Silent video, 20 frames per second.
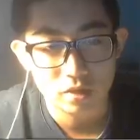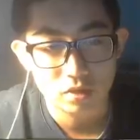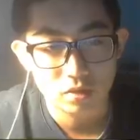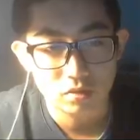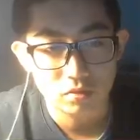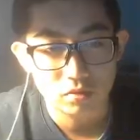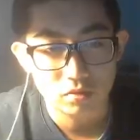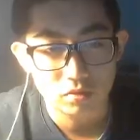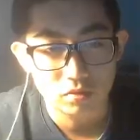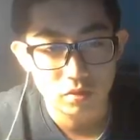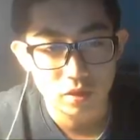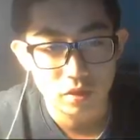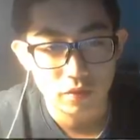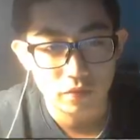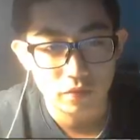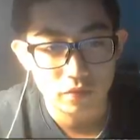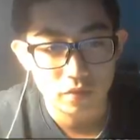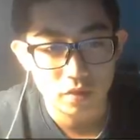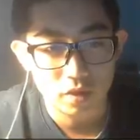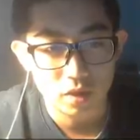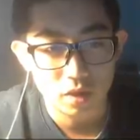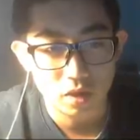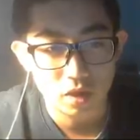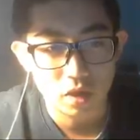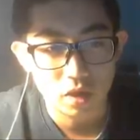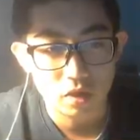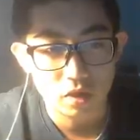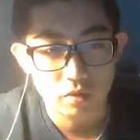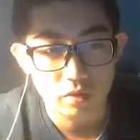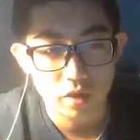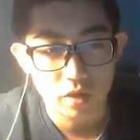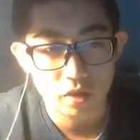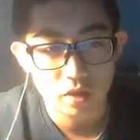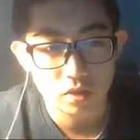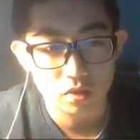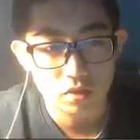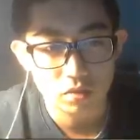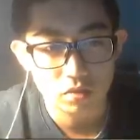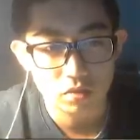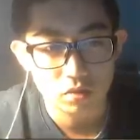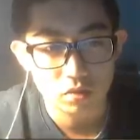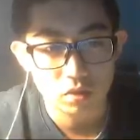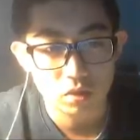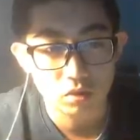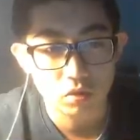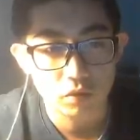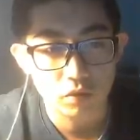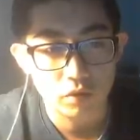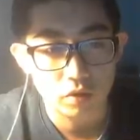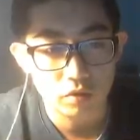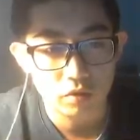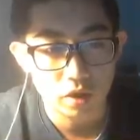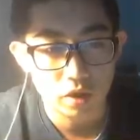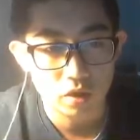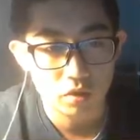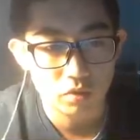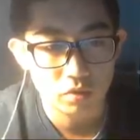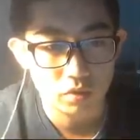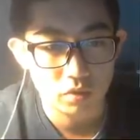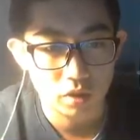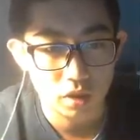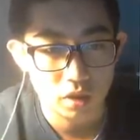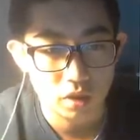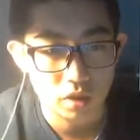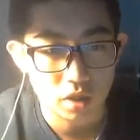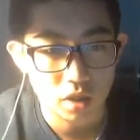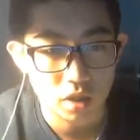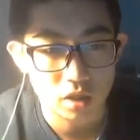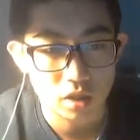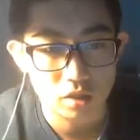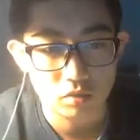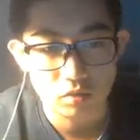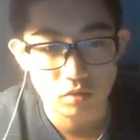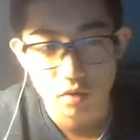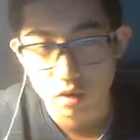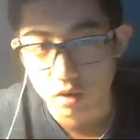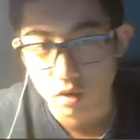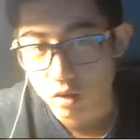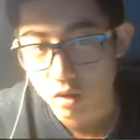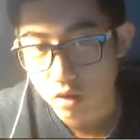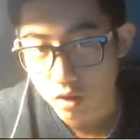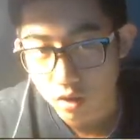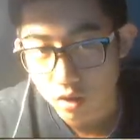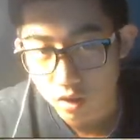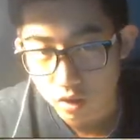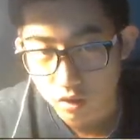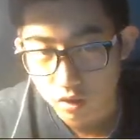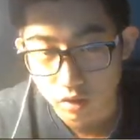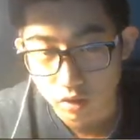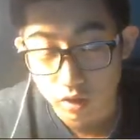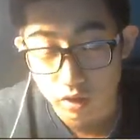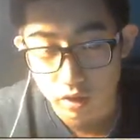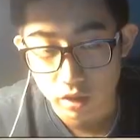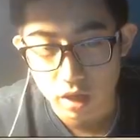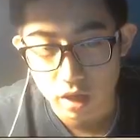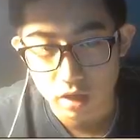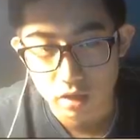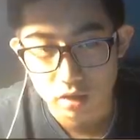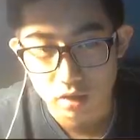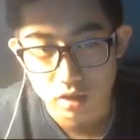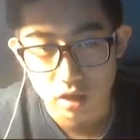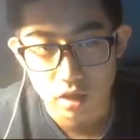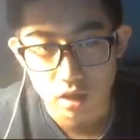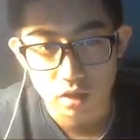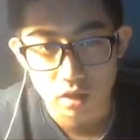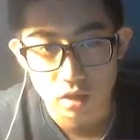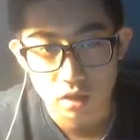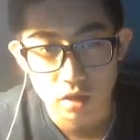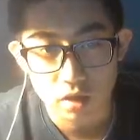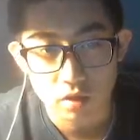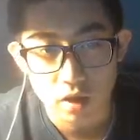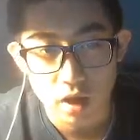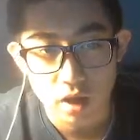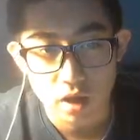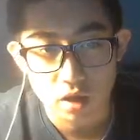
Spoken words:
So if the Koreans or the North Korean or the Chinese were, gonna get this tank, they